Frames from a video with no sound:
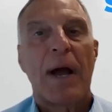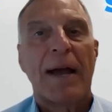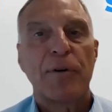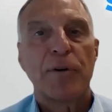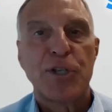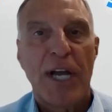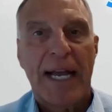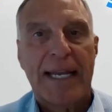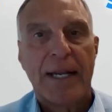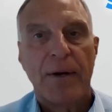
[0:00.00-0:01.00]
driver
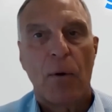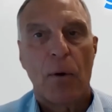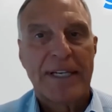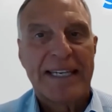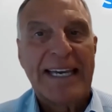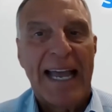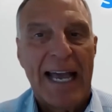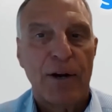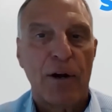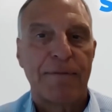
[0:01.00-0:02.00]
check-in or key
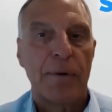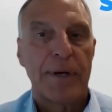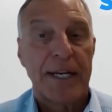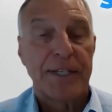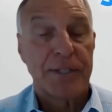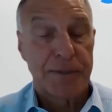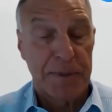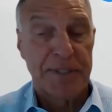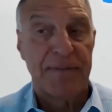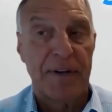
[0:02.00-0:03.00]
handoff locations,
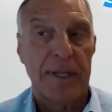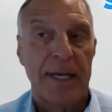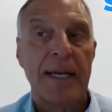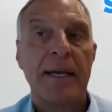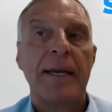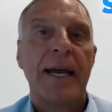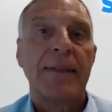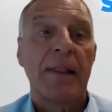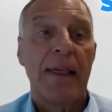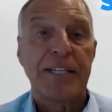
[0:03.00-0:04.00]
specifically
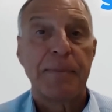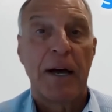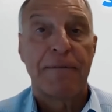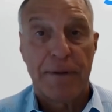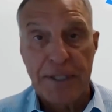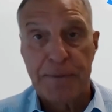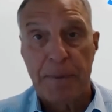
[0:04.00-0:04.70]
in the last mile fleet